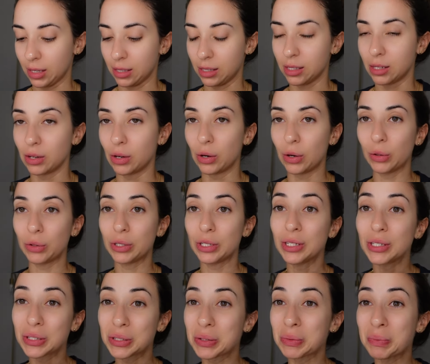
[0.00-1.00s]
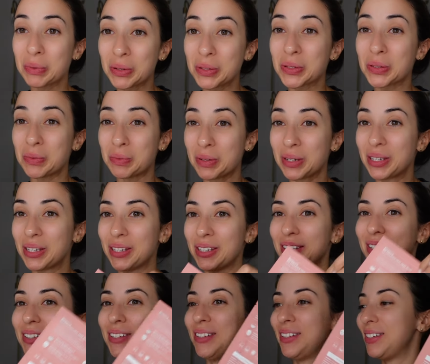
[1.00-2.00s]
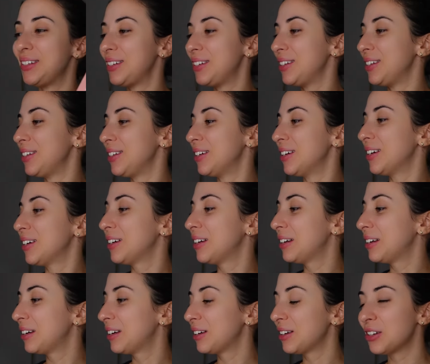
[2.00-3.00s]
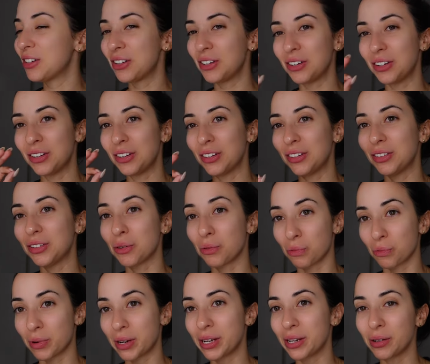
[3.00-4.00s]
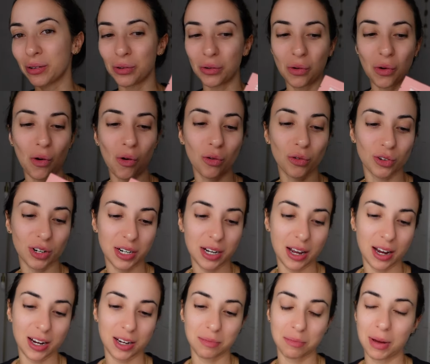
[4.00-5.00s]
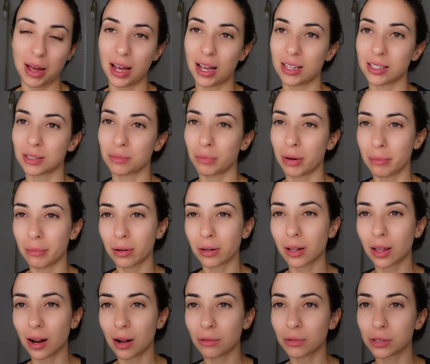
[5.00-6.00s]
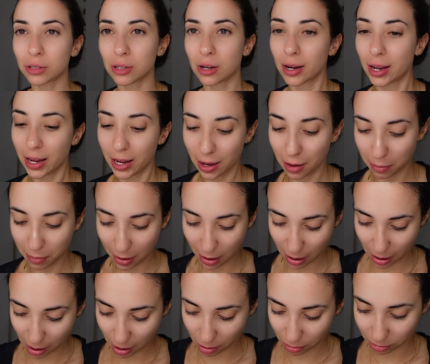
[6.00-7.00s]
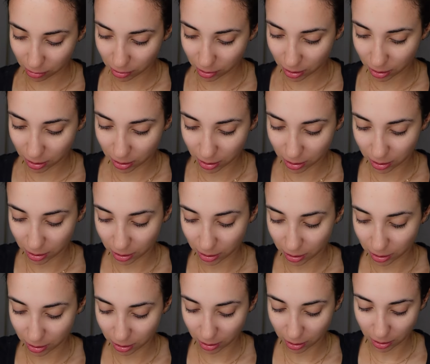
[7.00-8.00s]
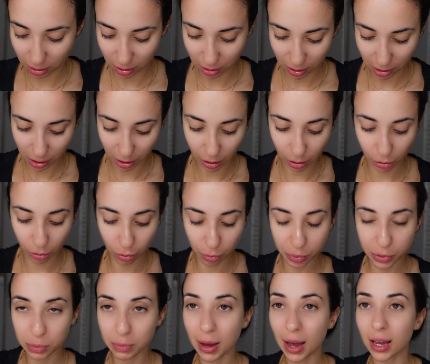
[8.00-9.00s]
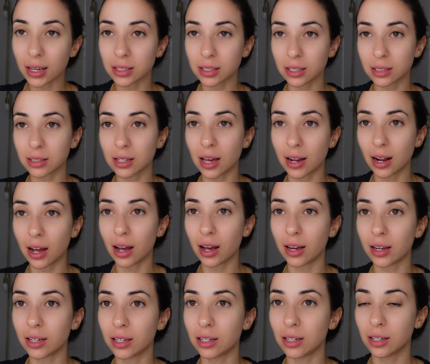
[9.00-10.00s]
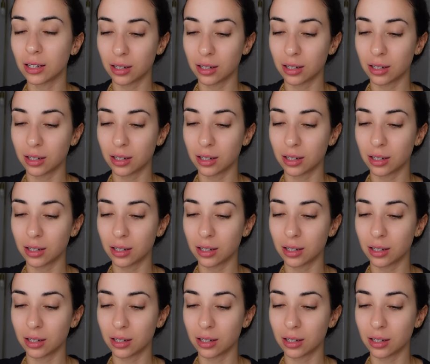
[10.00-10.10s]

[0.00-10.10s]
So this is supposed to be the the real overnight mask. Remember that I was talking about the loops masks that I